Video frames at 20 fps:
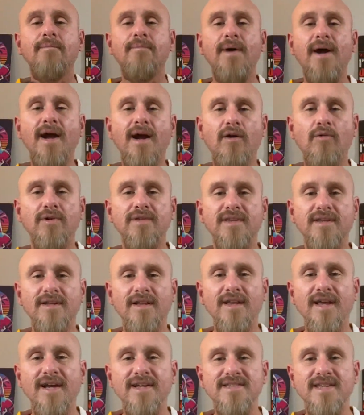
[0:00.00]
back within the
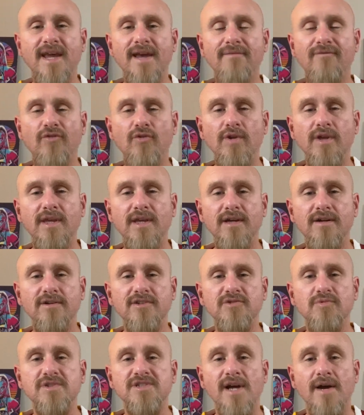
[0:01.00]
last handful of
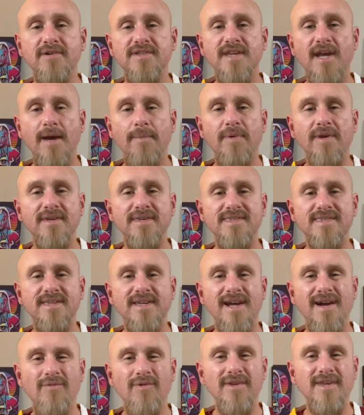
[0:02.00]
years, which I was happy to
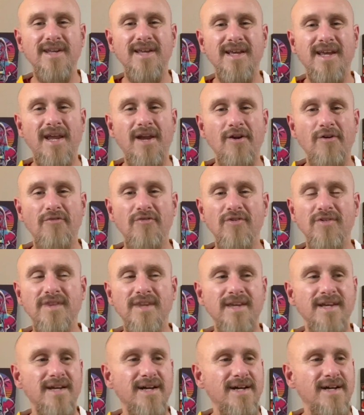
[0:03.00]
see. I really didn't care for
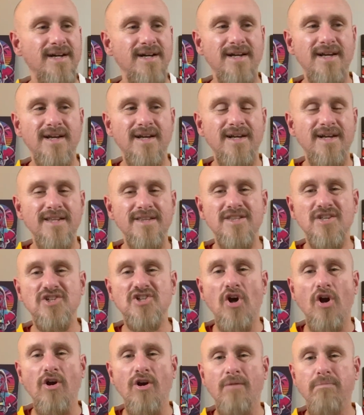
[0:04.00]
the
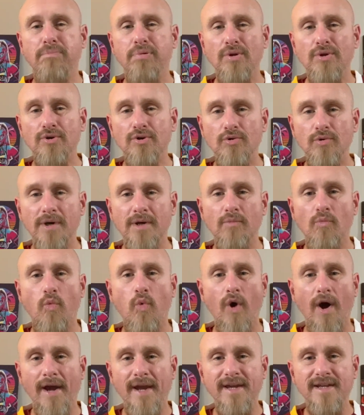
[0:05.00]
dark blue and
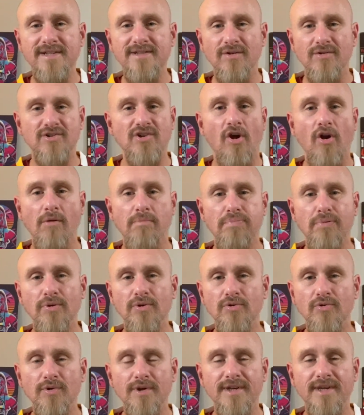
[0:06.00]
white or dark
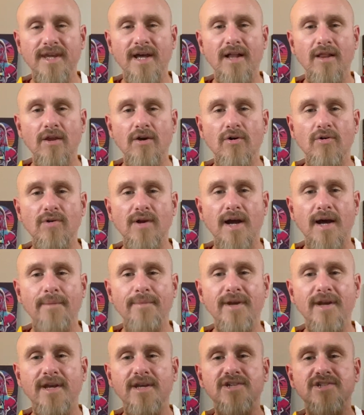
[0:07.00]
blue and yellow
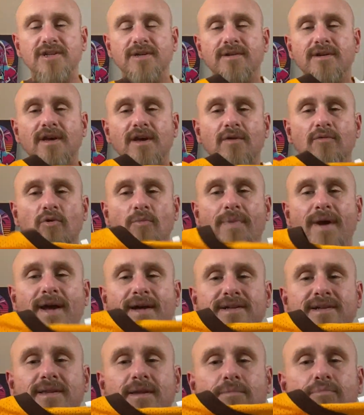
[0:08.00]
combination. We're
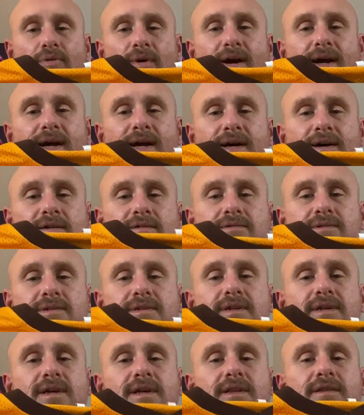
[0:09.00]
back to the brown,
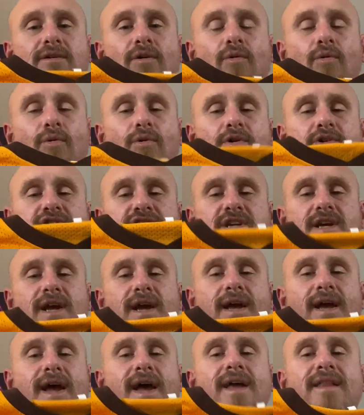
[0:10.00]
the orange,
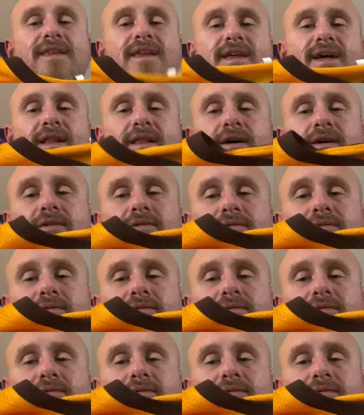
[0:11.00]
and the yellow.